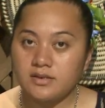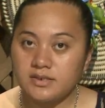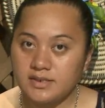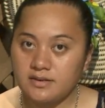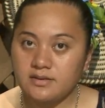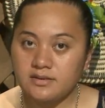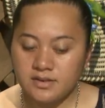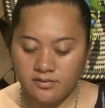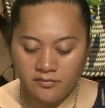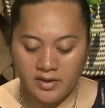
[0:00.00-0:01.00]
Descendants
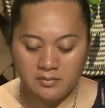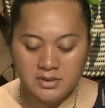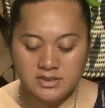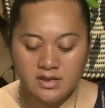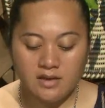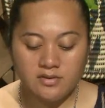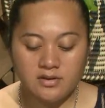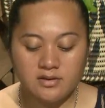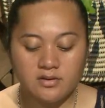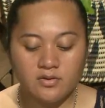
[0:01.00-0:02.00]
and families gathered
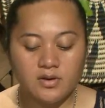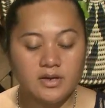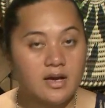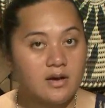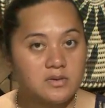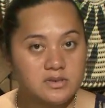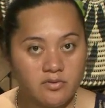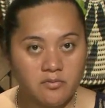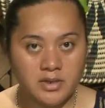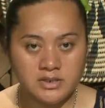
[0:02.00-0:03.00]
in the early hours
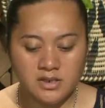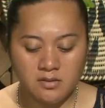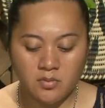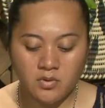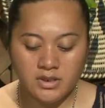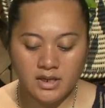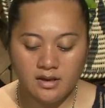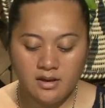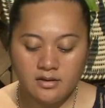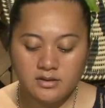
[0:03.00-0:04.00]
of Monday morning
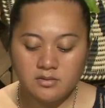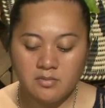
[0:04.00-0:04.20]
to